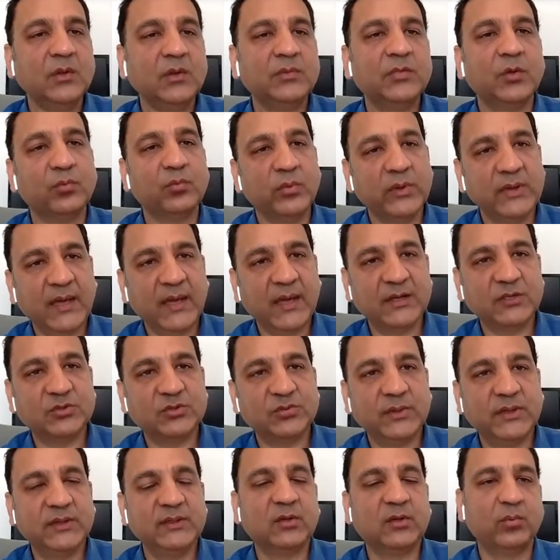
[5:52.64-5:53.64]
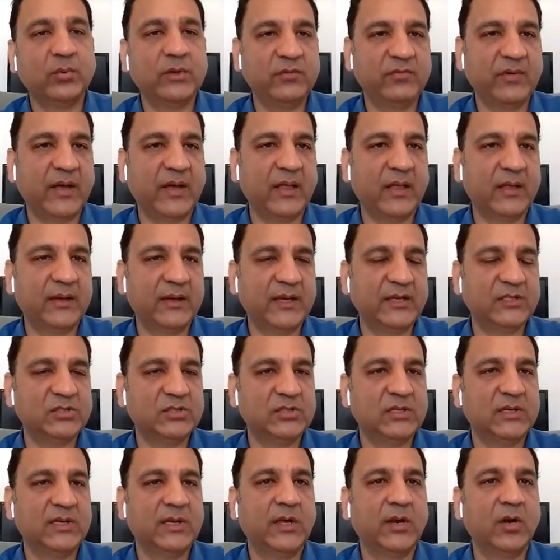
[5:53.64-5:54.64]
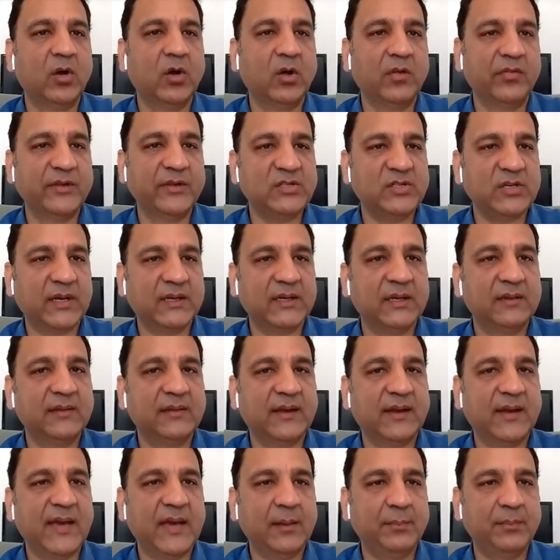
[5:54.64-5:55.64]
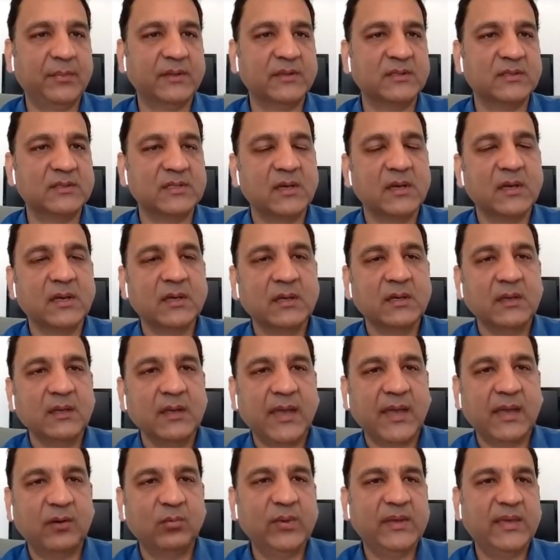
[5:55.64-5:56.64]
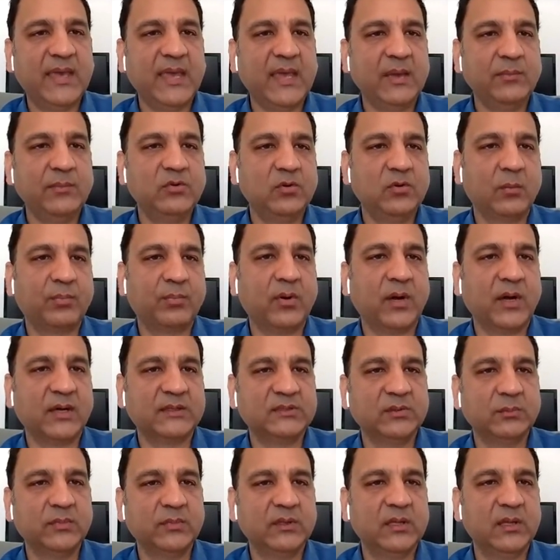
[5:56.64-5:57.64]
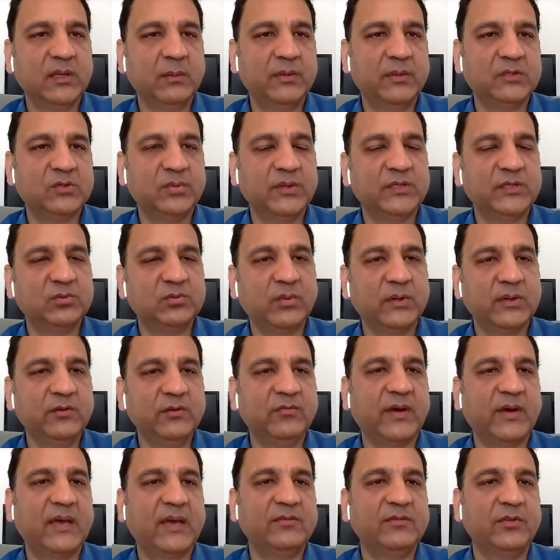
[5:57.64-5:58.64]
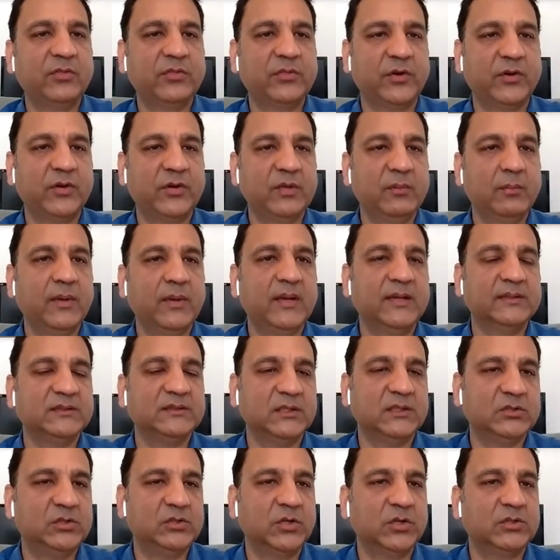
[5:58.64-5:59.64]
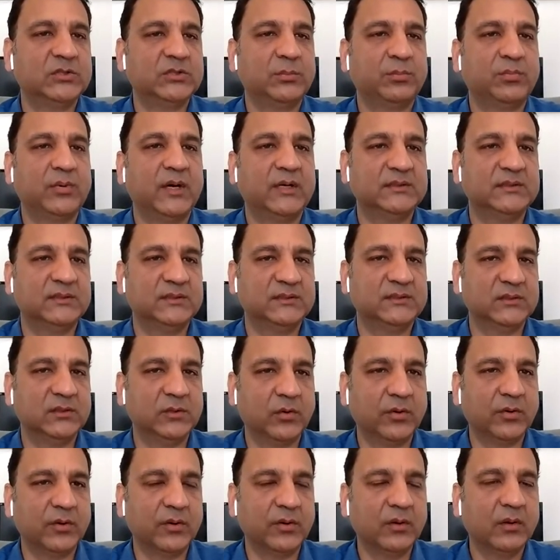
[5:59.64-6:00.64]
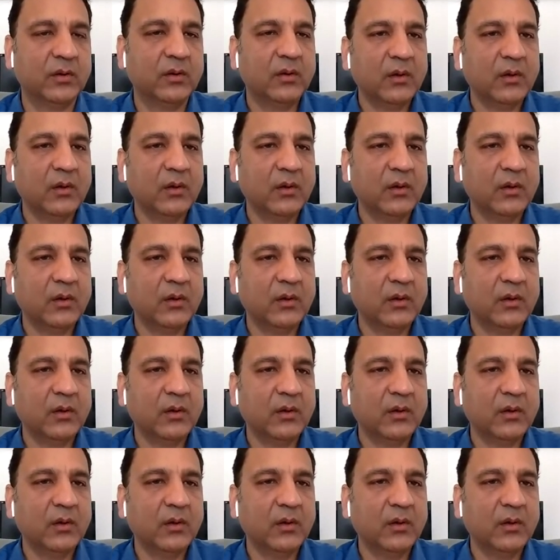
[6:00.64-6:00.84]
the re-entry, the revalidation, and all the checking that happens. And we came to approximately between 25 and 30 minutes it took to process an order.